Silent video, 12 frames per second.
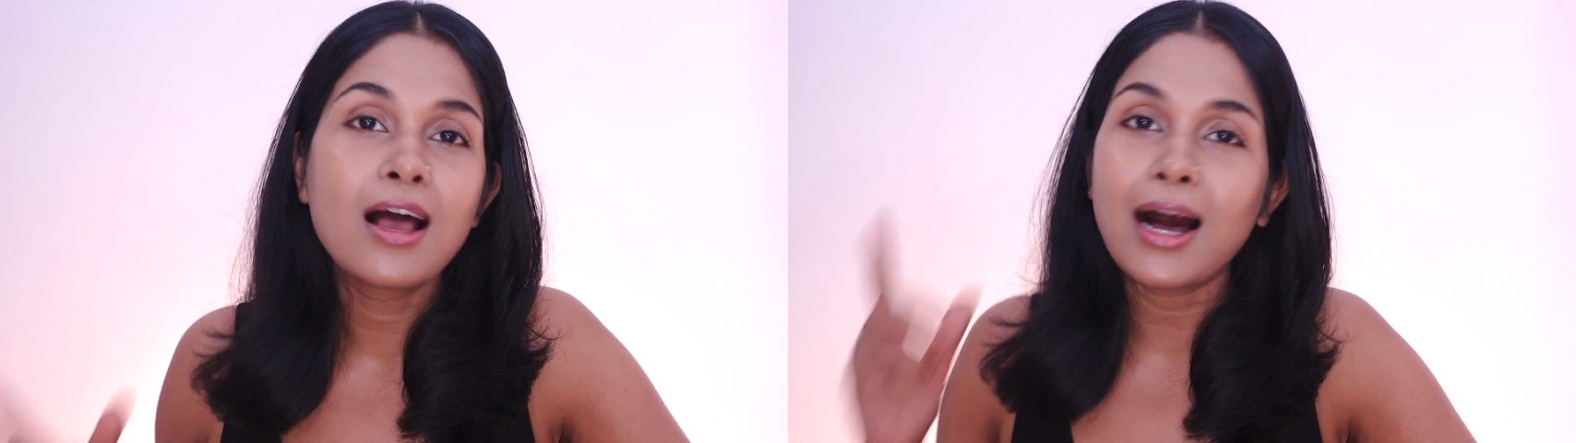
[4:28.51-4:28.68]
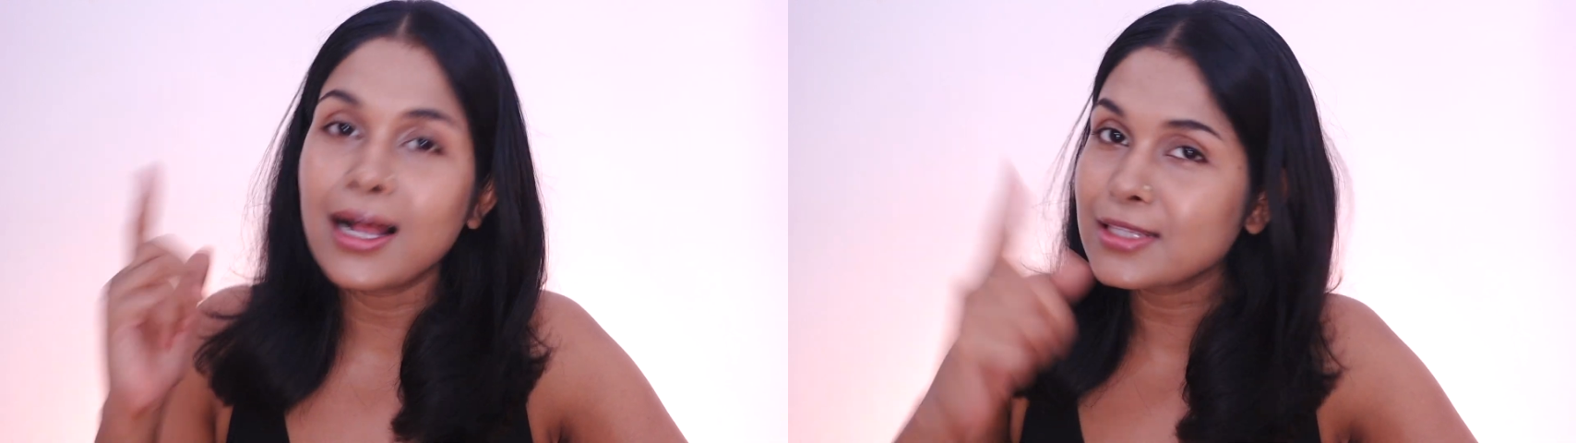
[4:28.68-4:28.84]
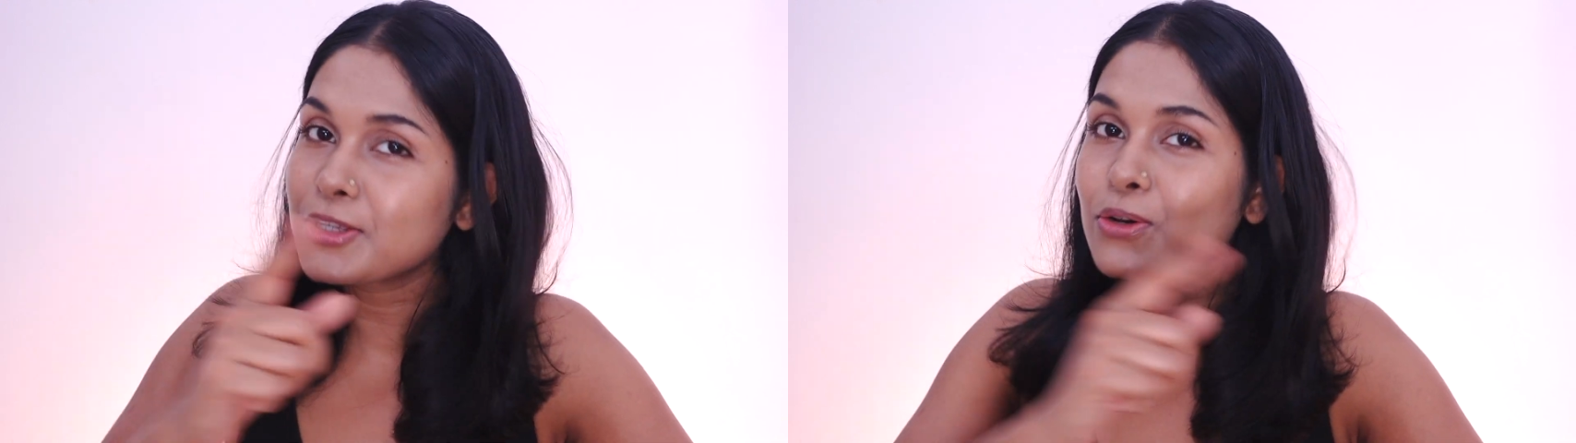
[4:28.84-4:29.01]

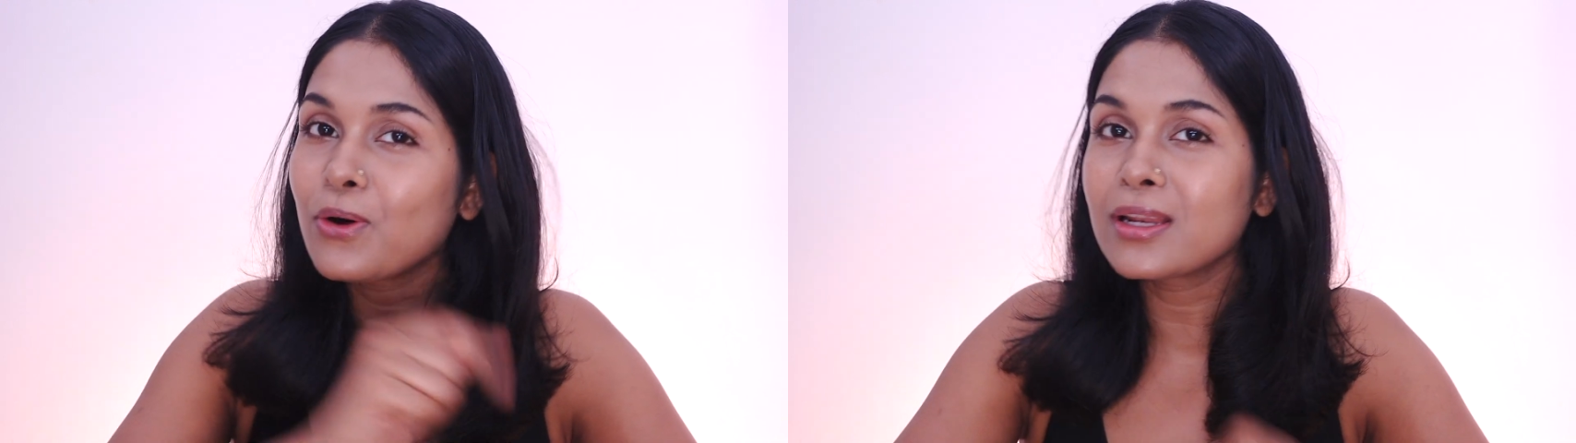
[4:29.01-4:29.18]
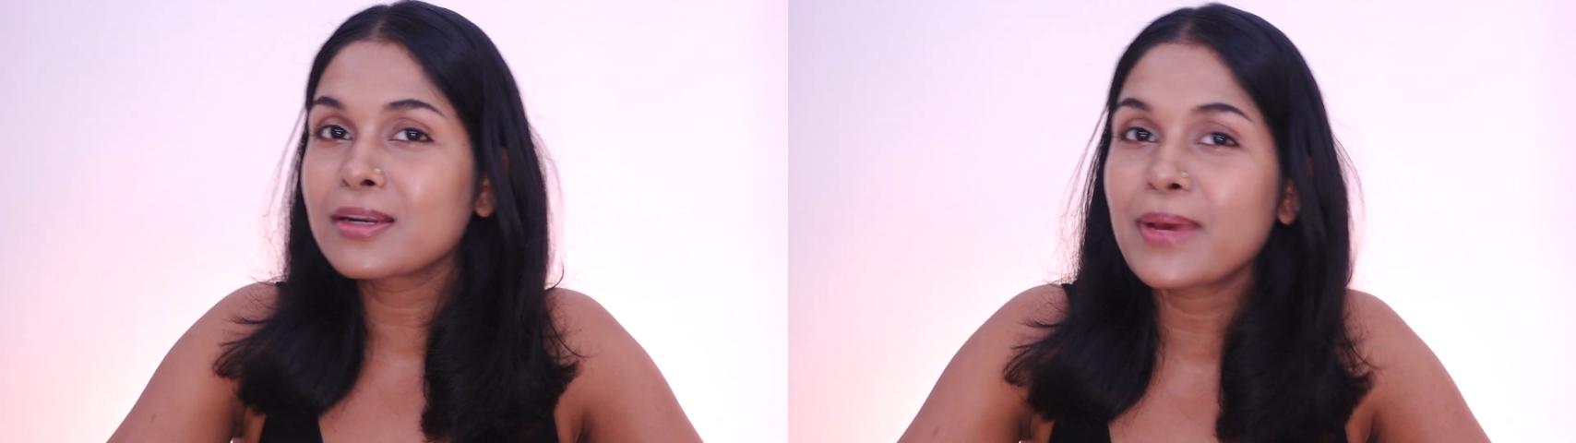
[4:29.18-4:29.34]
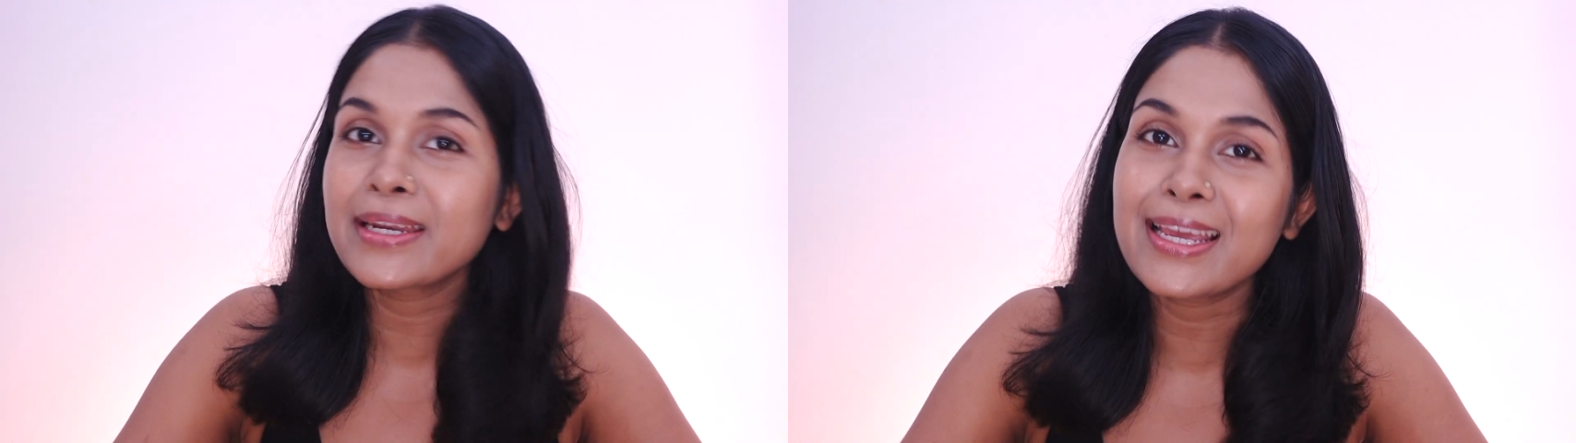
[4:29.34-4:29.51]
I'll see you all
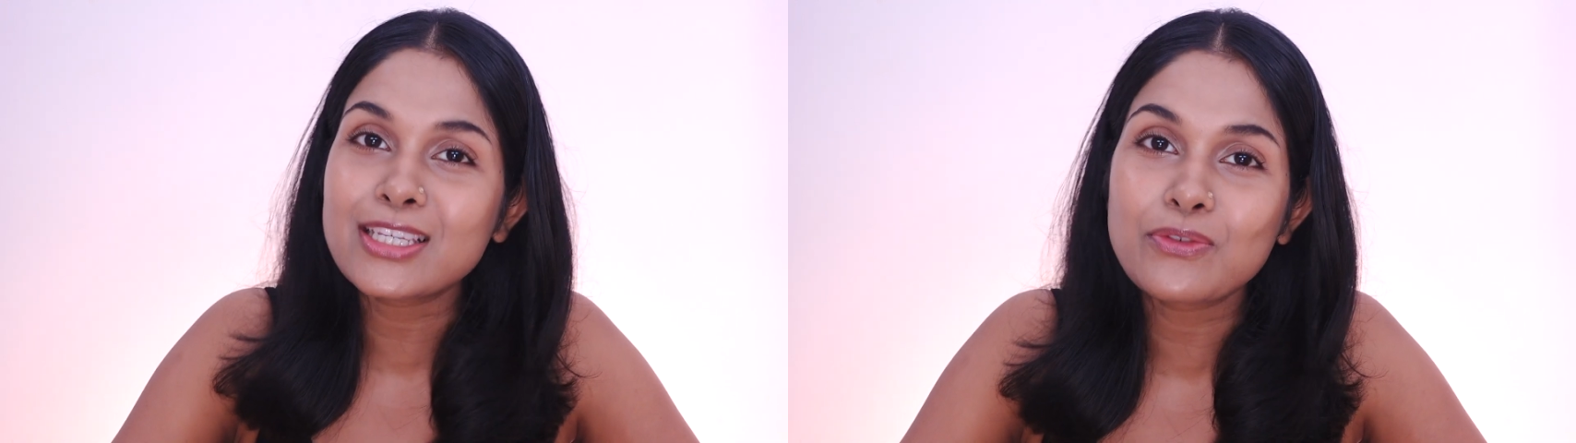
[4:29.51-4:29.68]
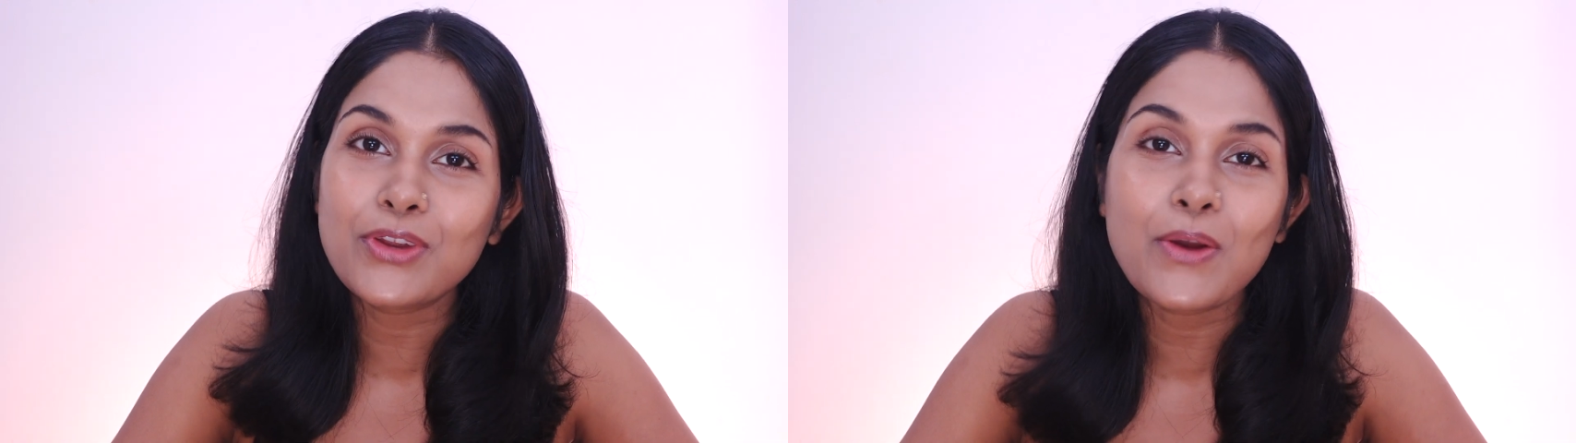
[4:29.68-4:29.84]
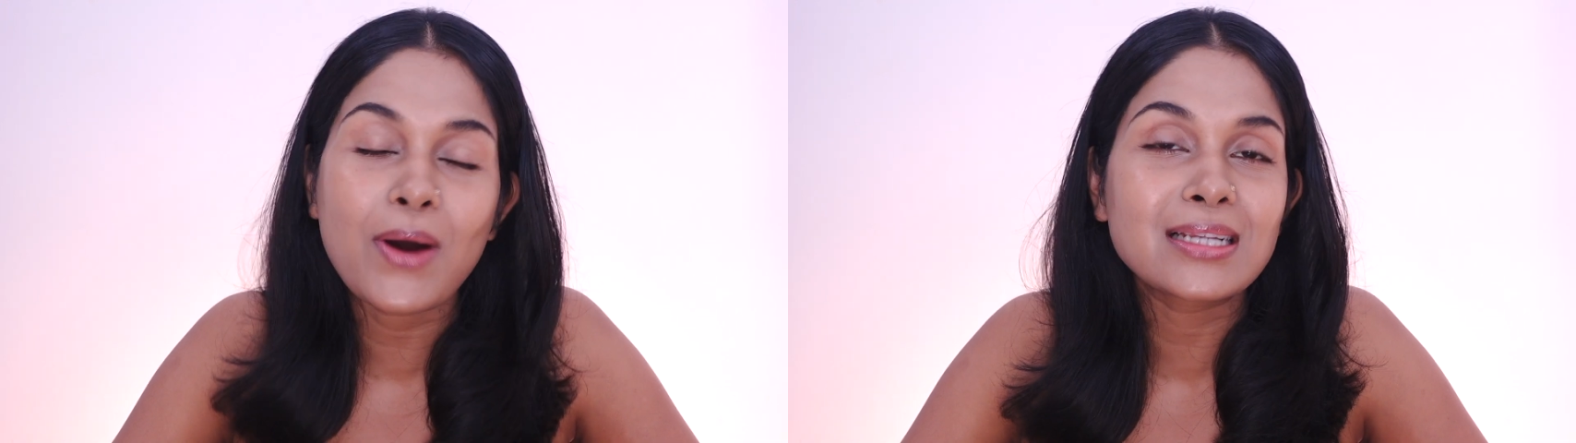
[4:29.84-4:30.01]
in my next video.